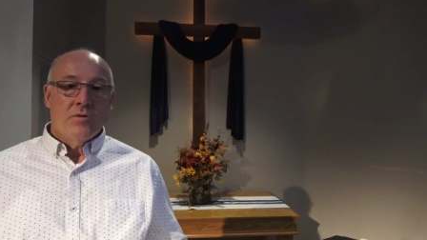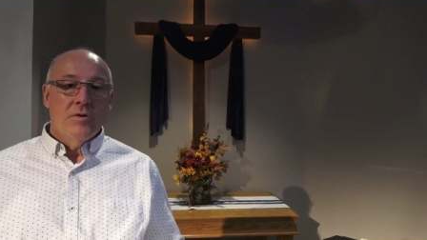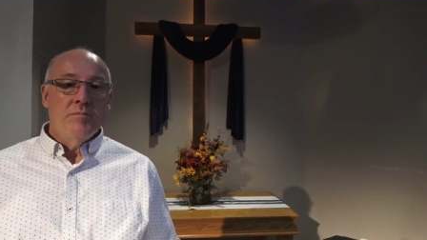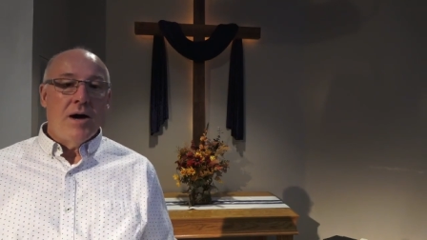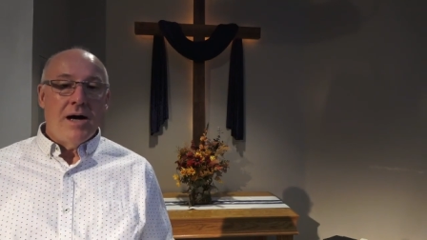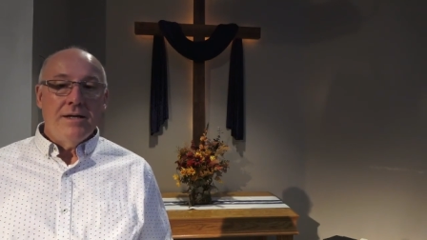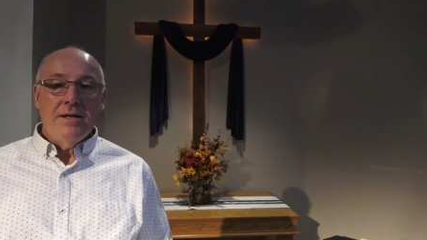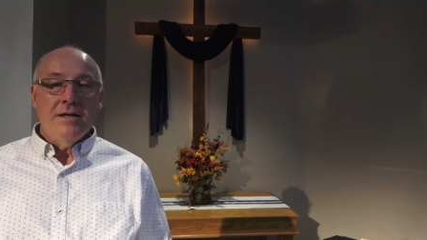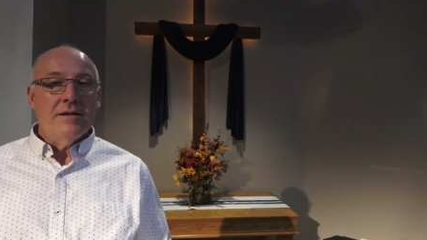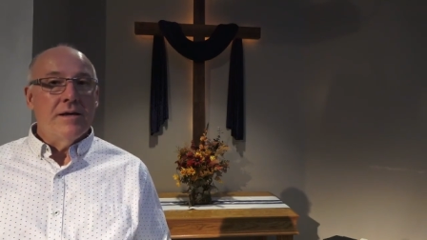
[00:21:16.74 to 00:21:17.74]

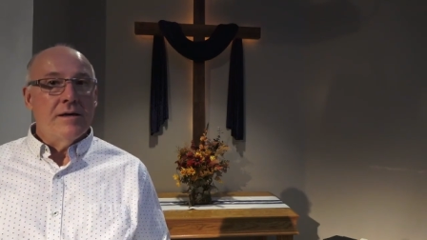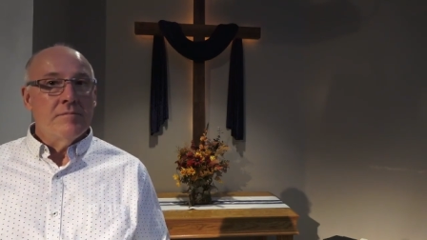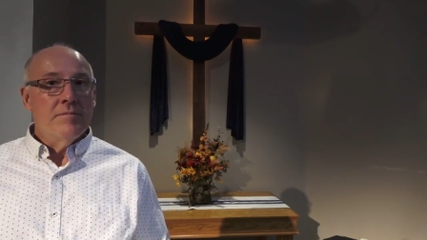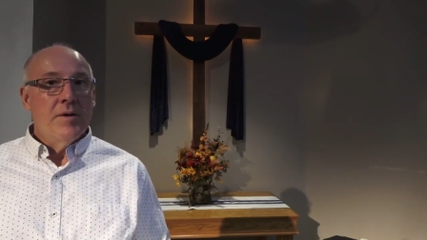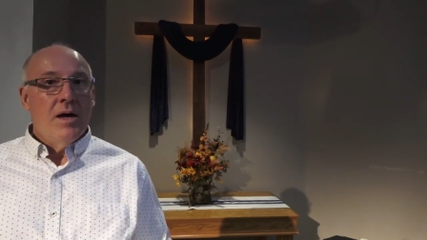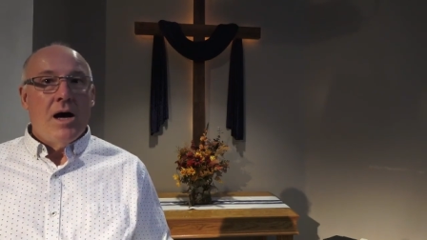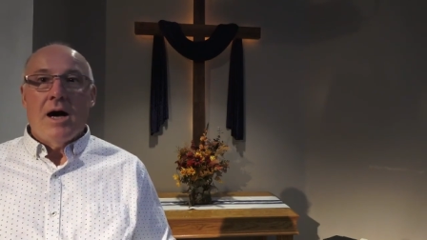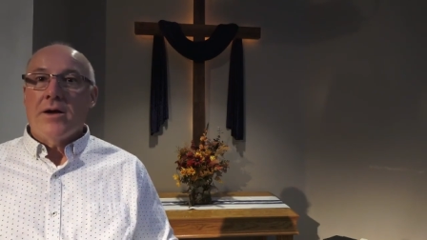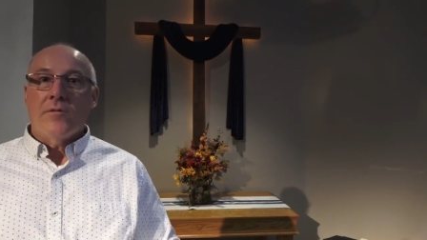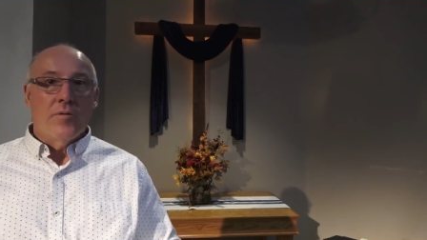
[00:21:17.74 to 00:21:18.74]
reminding them
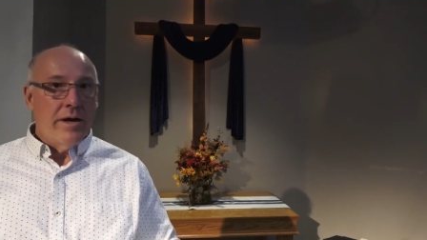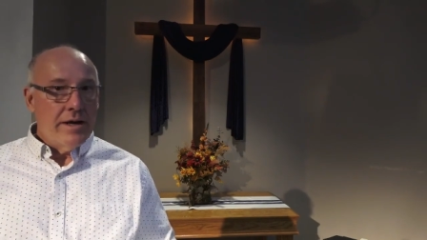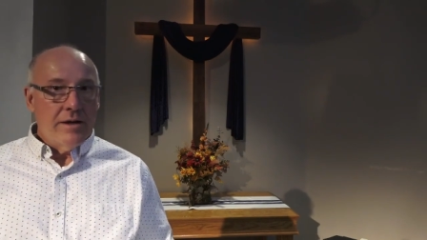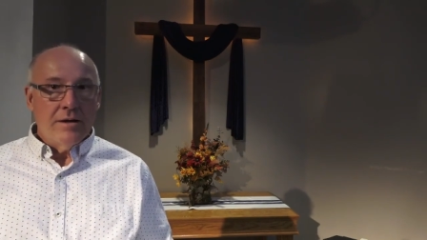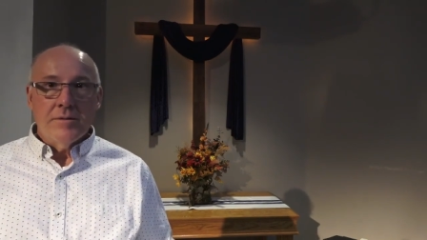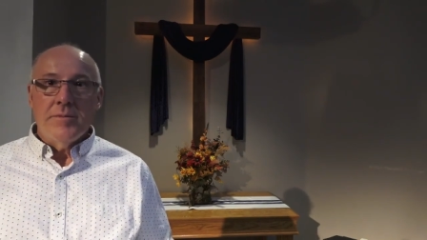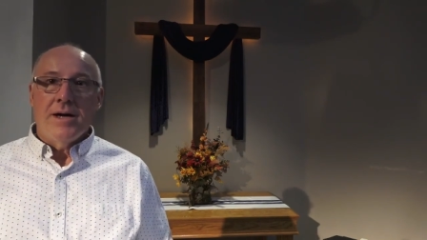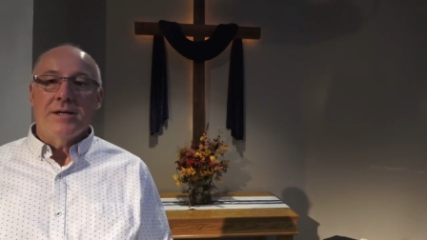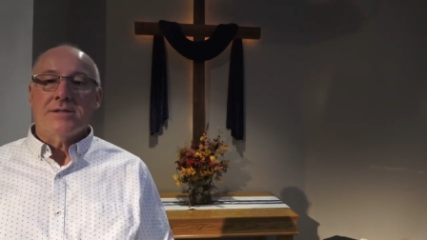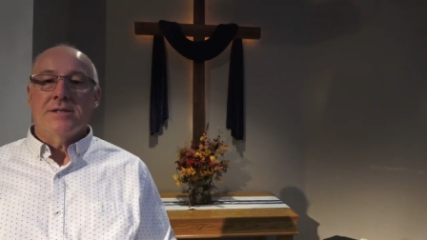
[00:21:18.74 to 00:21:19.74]
on a regular
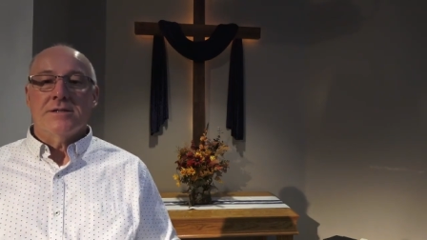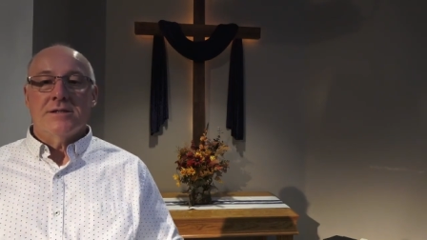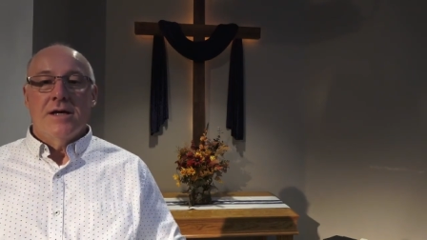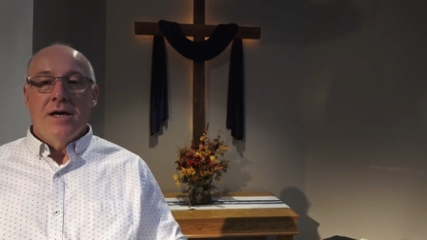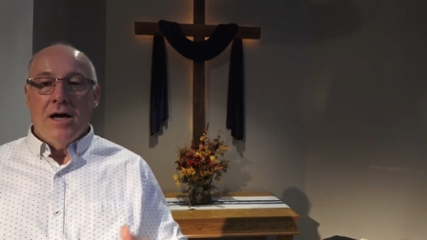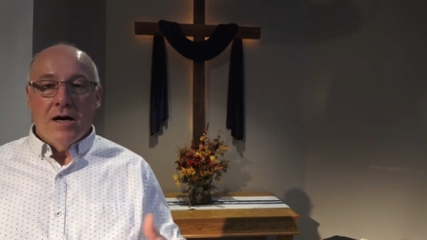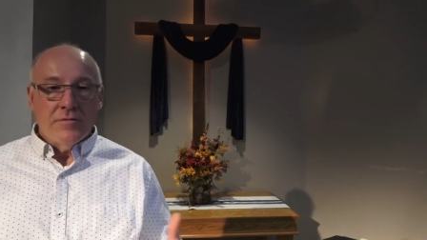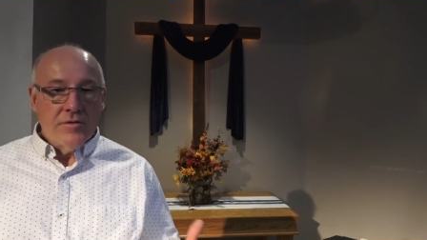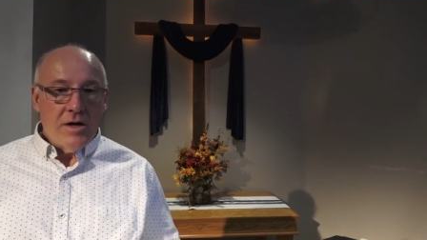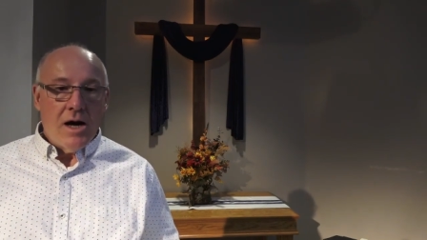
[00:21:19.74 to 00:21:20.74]
basis
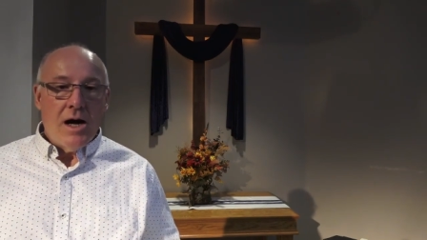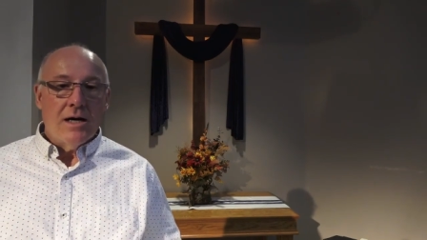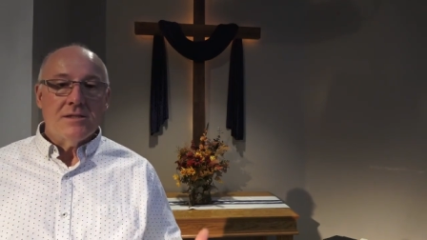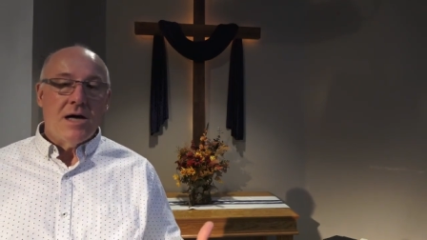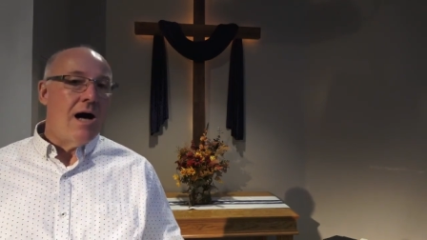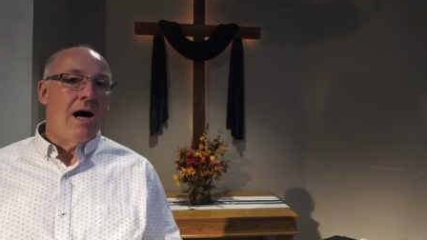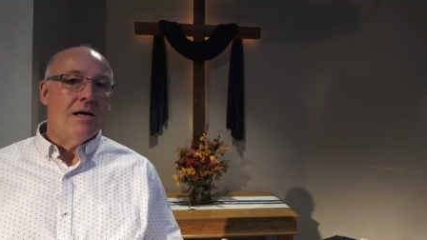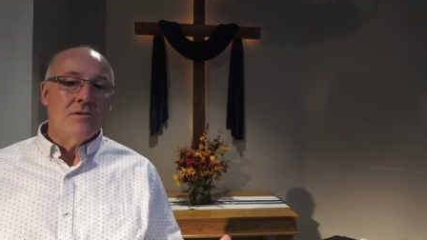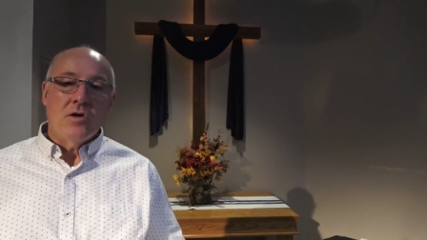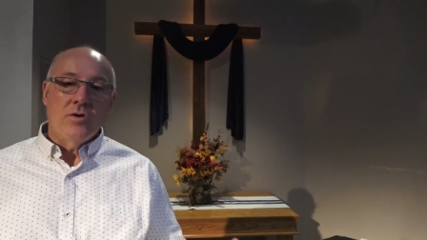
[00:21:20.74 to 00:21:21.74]
of God's
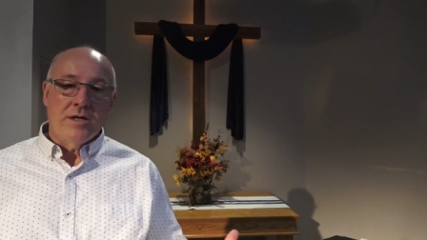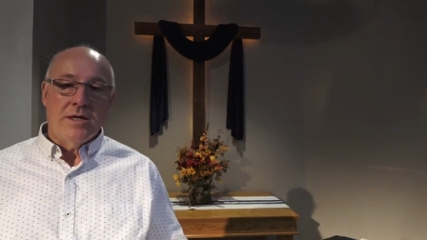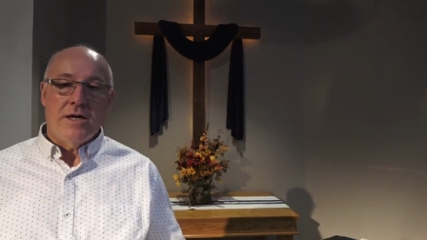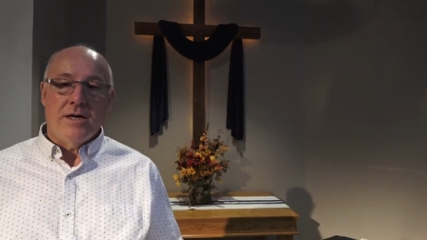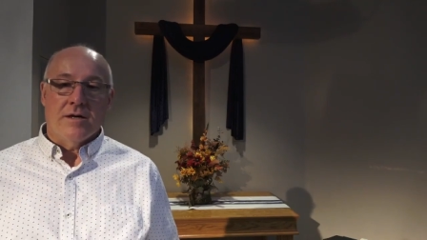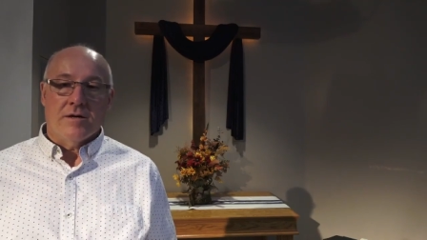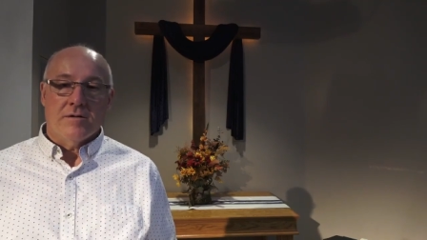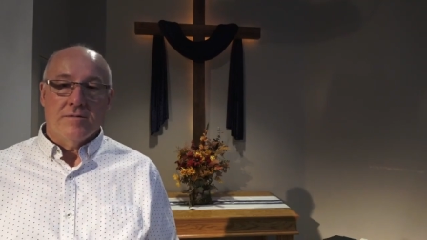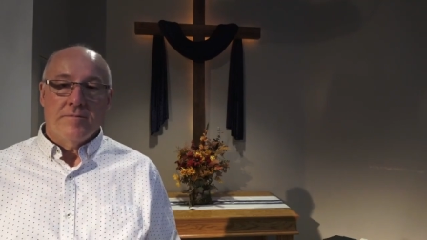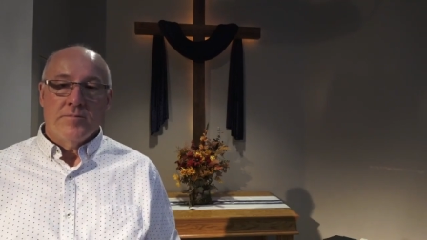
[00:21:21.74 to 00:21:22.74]
ongoing care.